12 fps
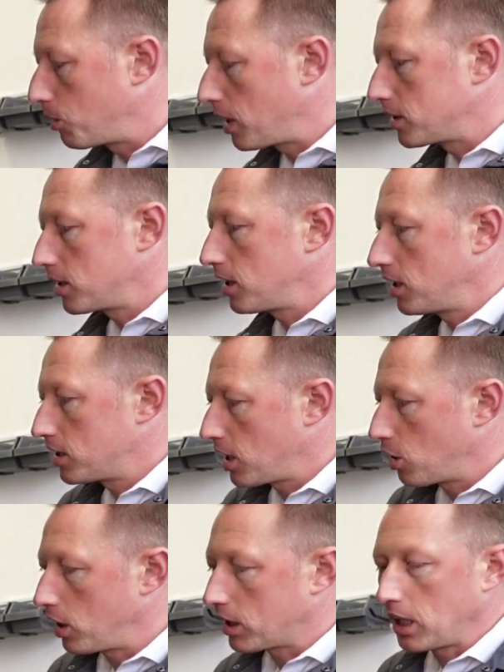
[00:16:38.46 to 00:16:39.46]
as this
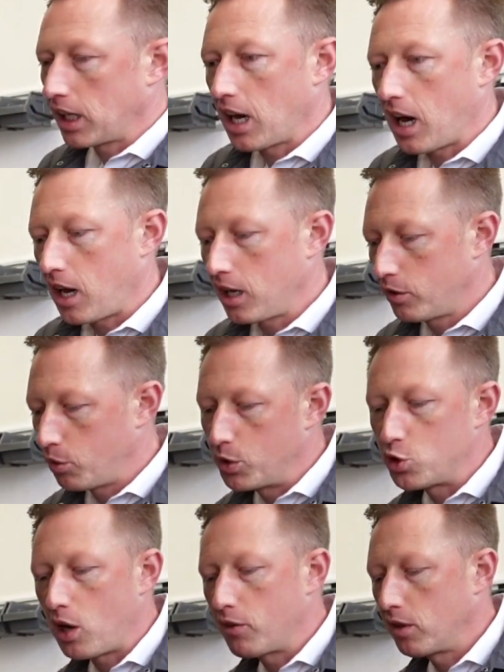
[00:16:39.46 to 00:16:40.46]
area can get hot if you've been
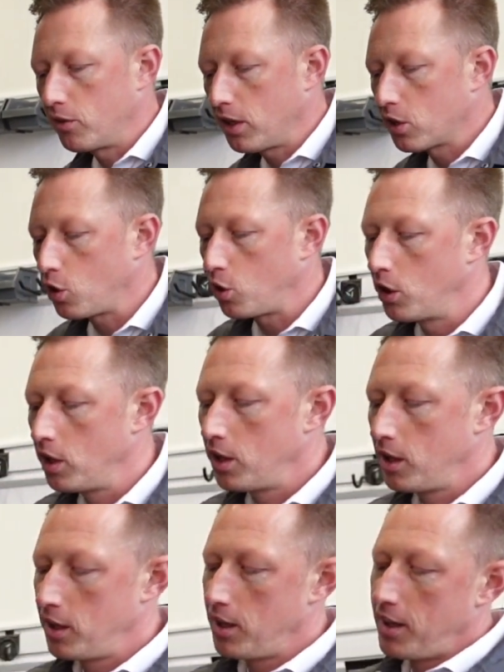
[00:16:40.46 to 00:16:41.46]
driving the vehicle.
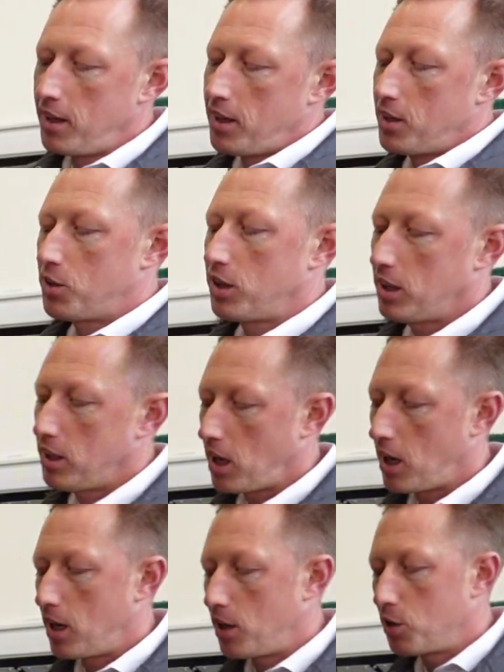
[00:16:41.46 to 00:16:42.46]
The
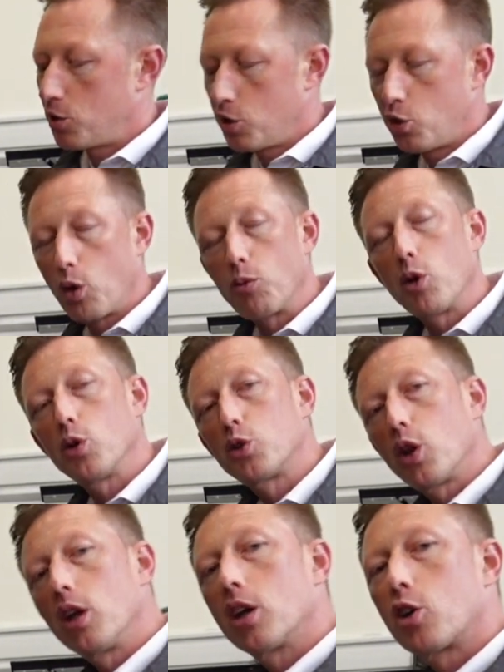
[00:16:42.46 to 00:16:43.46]
normal
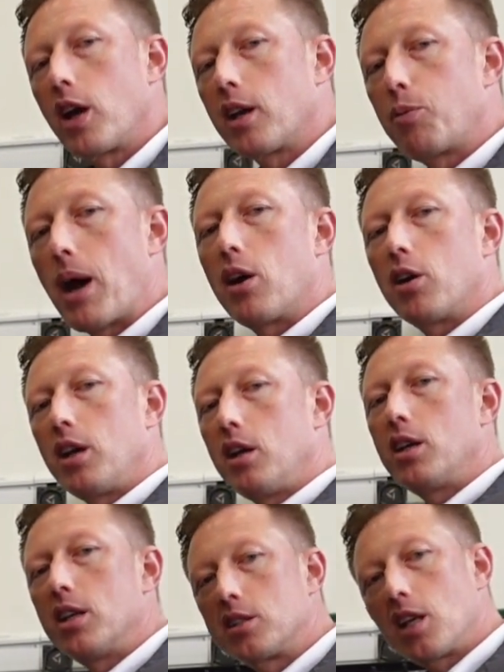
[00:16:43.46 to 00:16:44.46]
Toyota crank battery
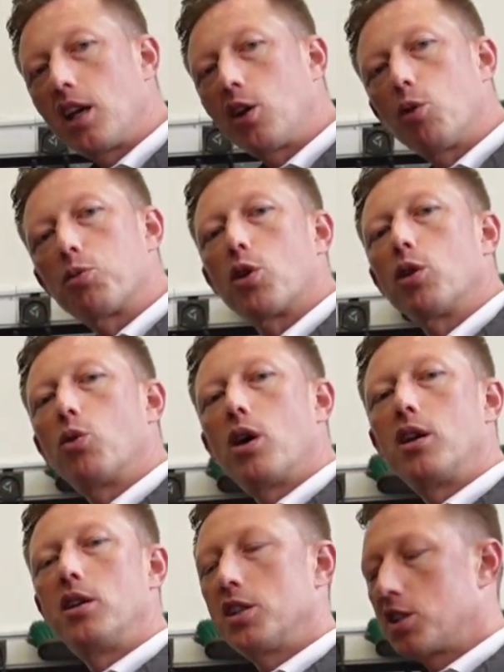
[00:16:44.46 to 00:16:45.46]
is a Group
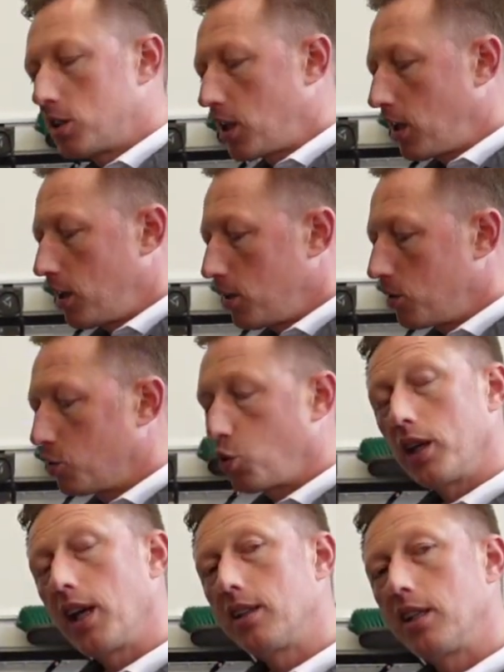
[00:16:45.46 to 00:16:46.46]
31. This is a
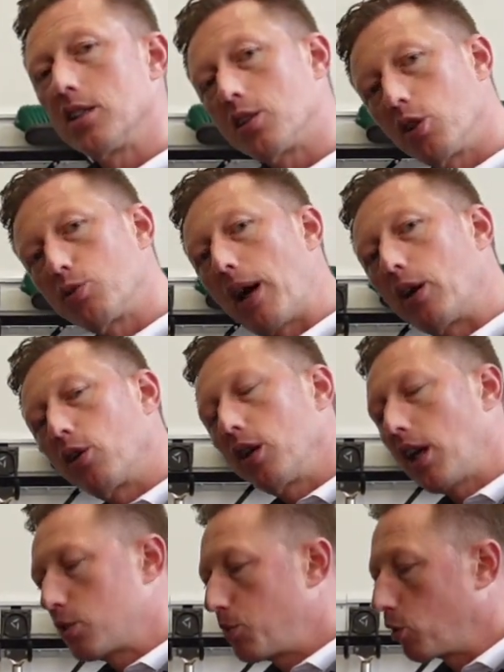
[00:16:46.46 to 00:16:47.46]
2018, so this
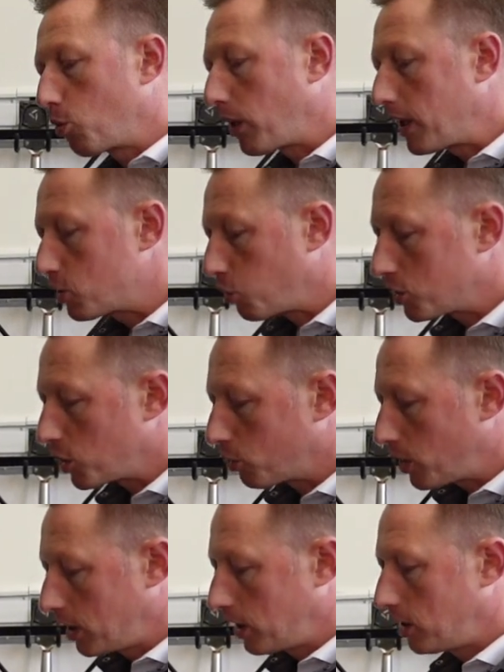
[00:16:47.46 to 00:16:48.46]
battery has been replaced once
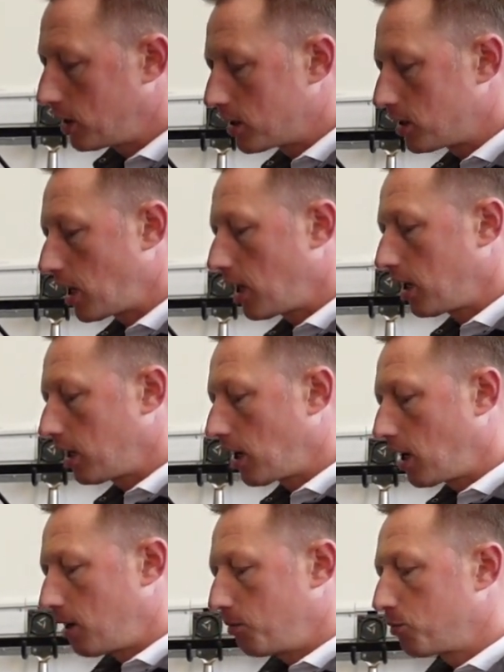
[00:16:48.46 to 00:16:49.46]
already. This is
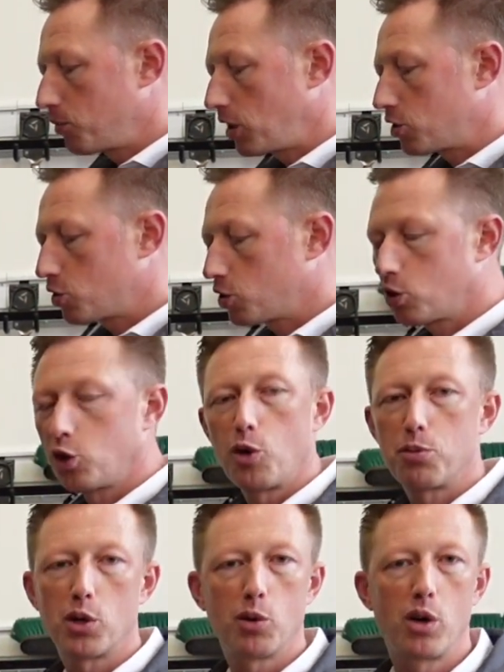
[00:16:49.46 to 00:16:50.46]
a
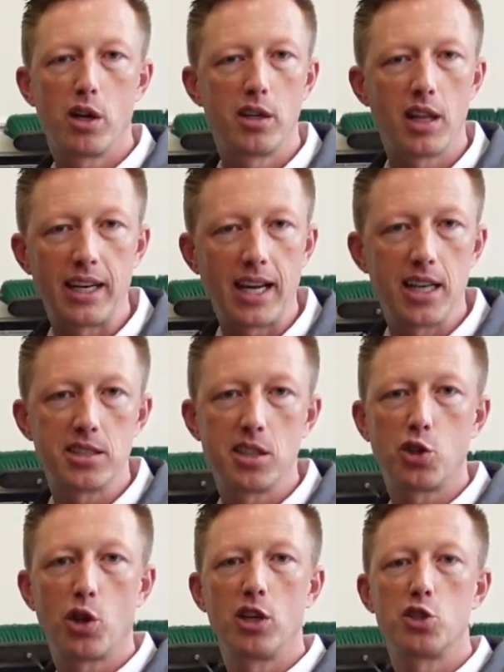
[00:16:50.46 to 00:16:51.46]
Group 31 lead
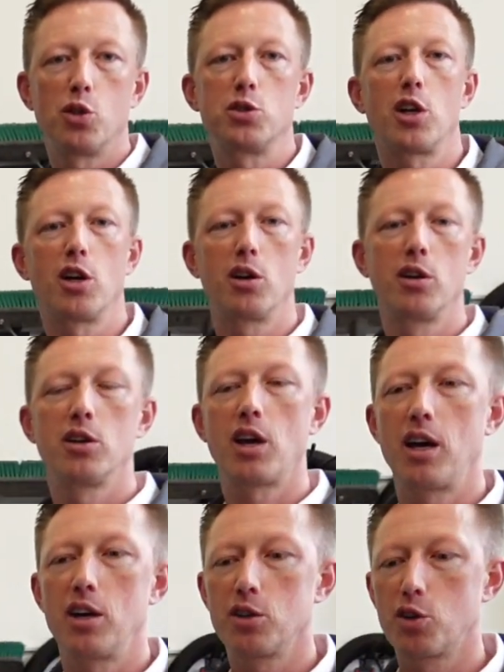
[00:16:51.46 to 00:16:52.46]
acid Toyota
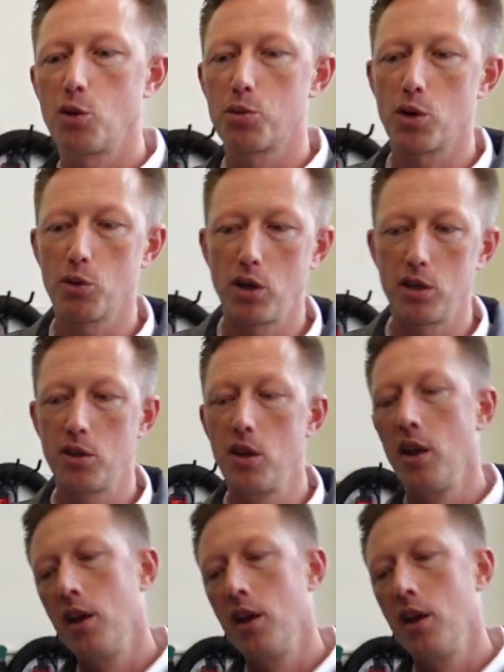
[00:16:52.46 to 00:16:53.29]
TrueStar Group 31